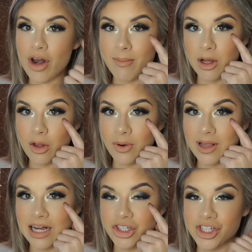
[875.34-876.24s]
then on my lower
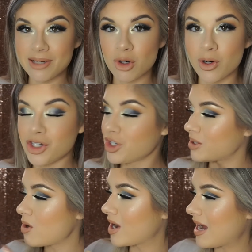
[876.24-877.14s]
lashes, I'm going to
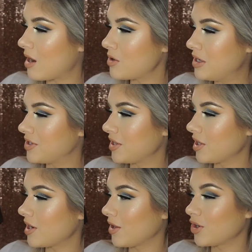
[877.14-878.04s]
smoke it out using
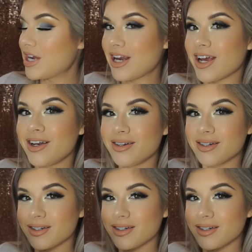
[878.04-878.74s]
the color Eden.